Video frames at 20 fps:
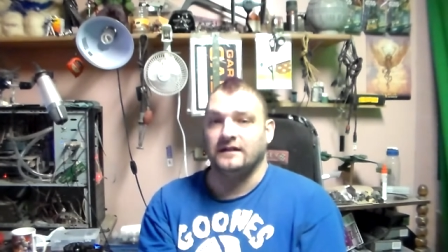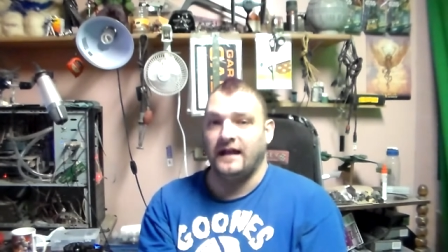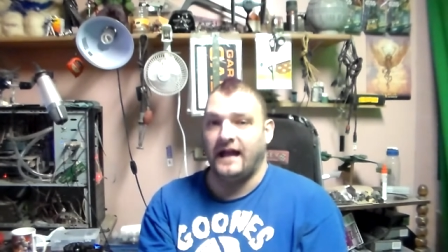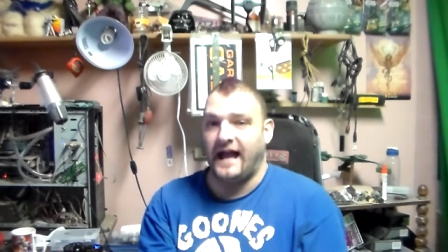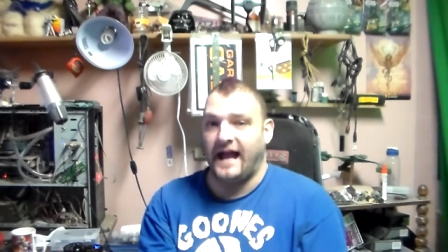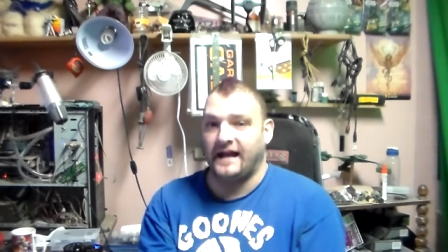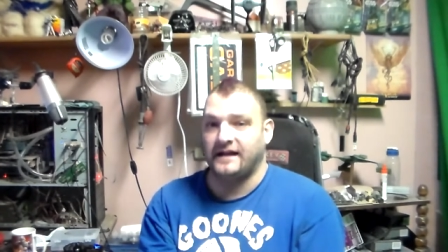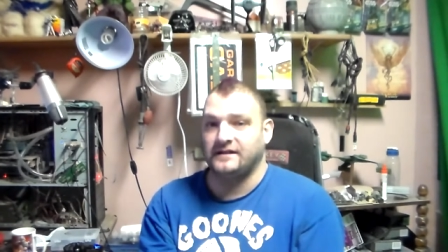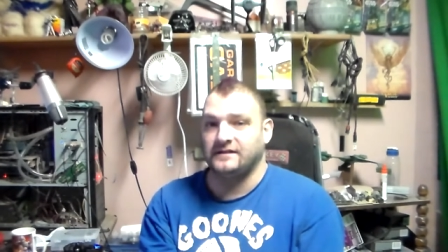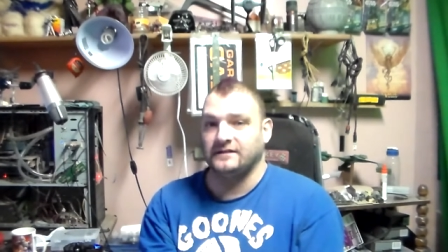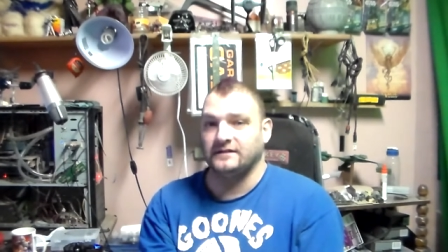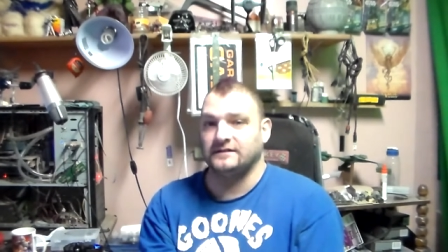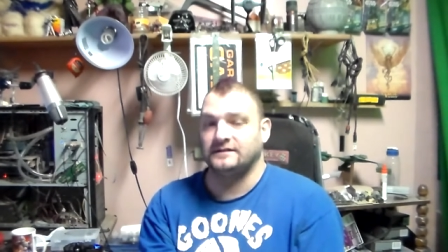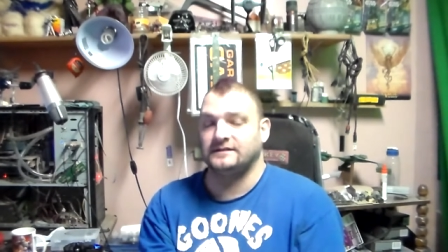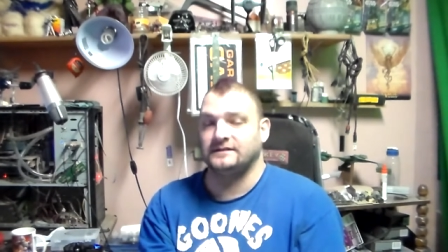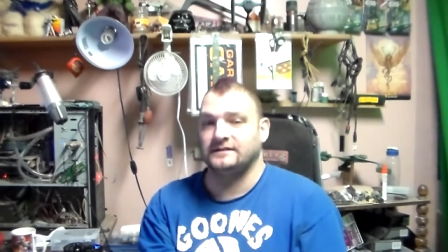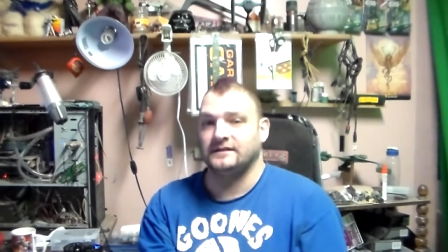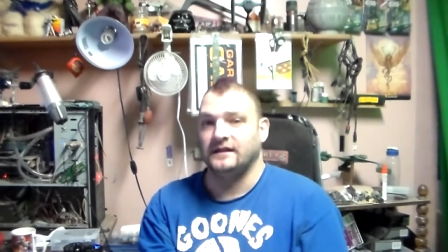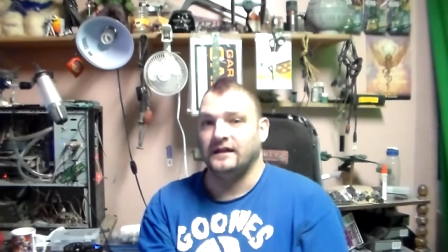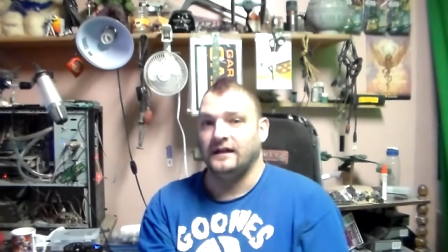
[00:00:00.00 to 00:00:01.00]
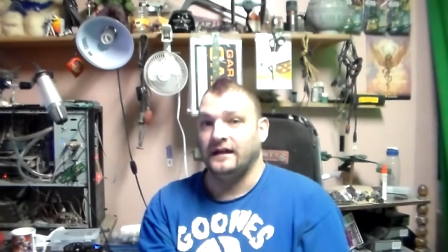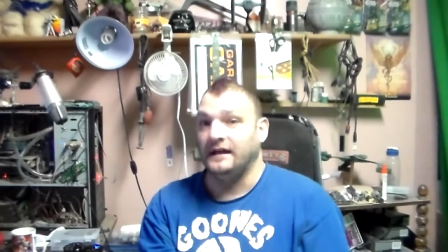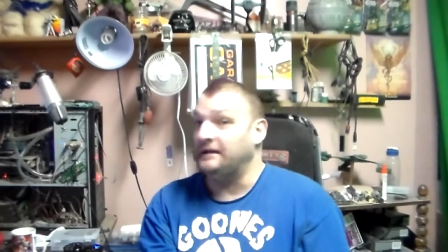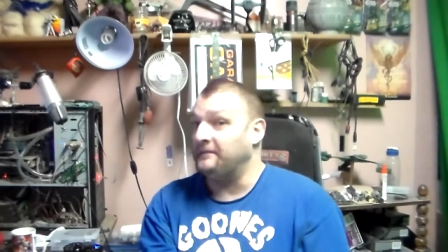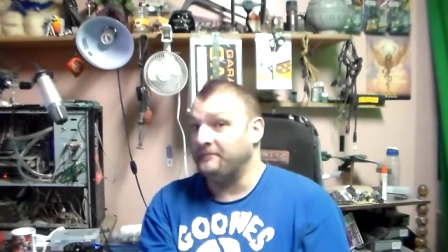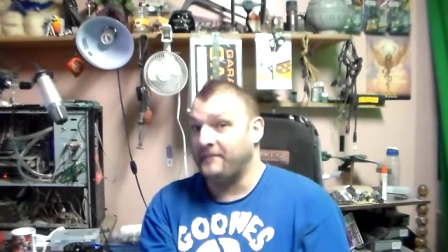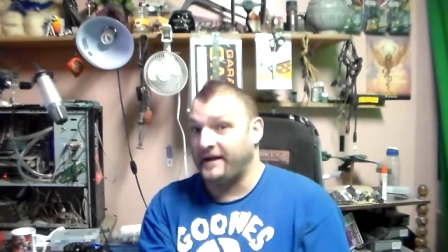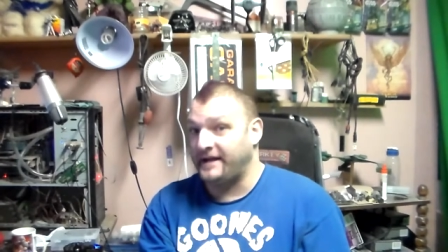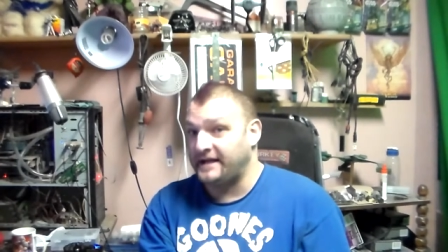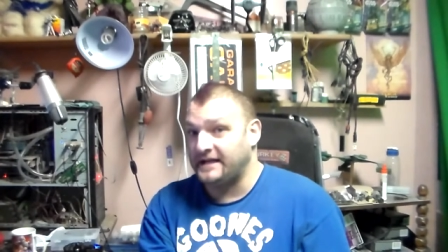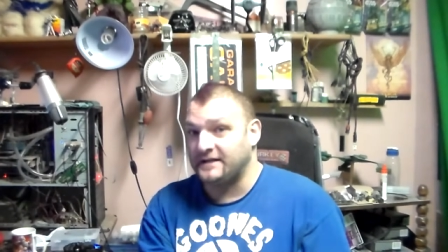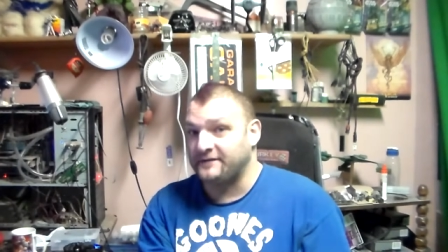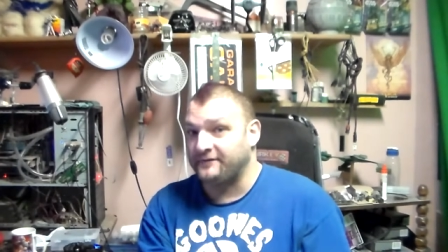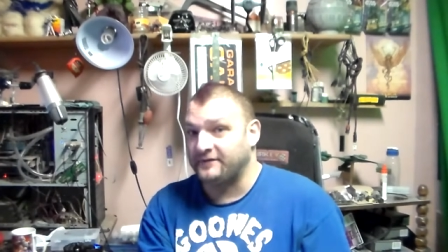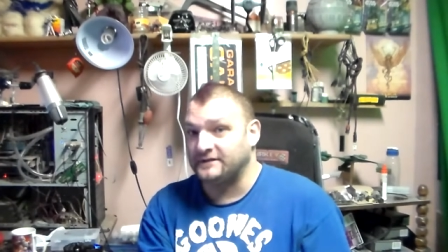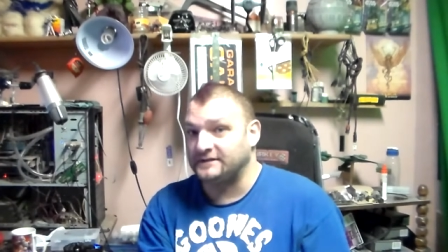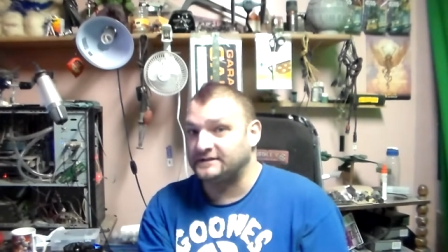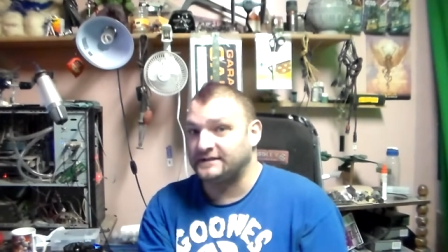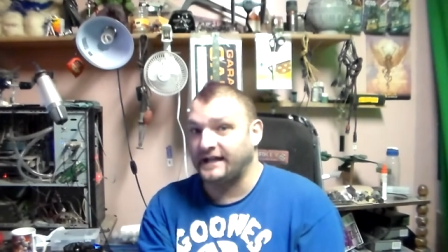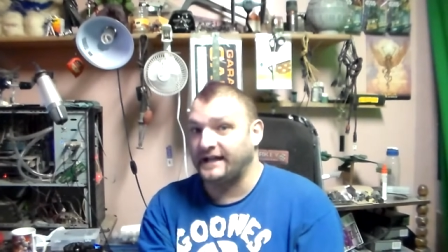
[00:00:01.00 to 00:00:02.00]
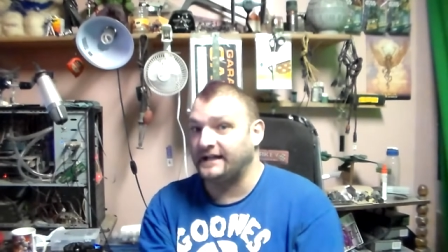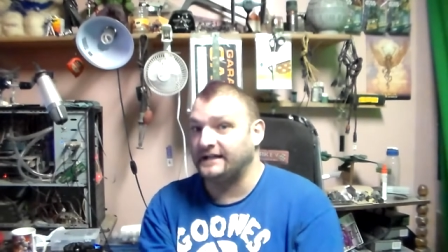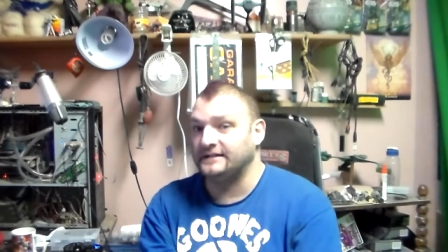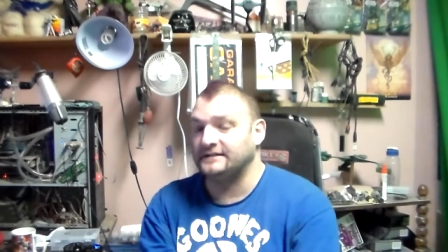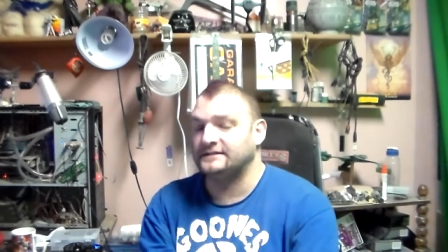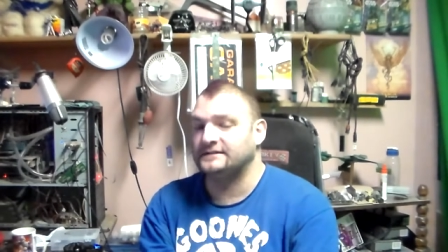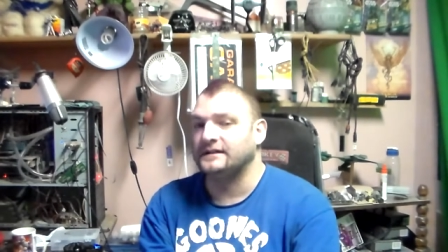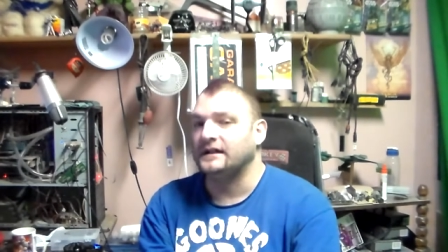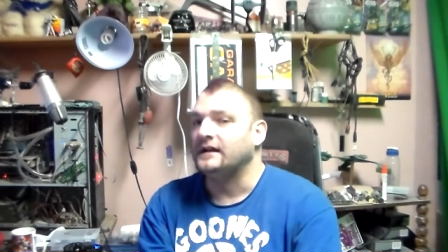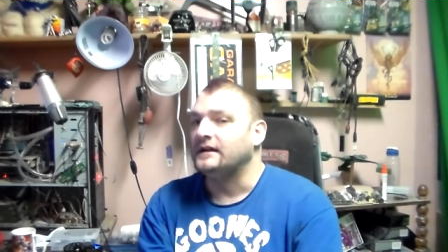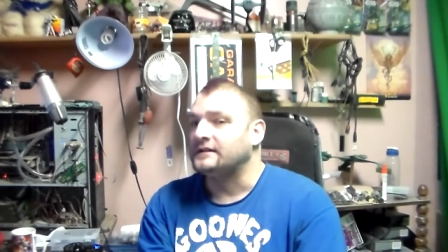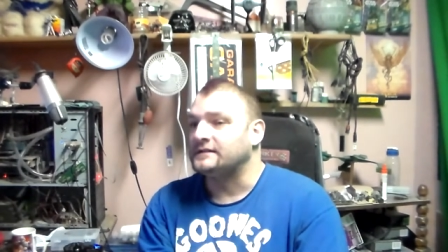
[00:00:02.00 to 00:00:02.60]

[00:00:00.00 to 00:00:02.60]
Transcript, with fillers: actors in many different scenes,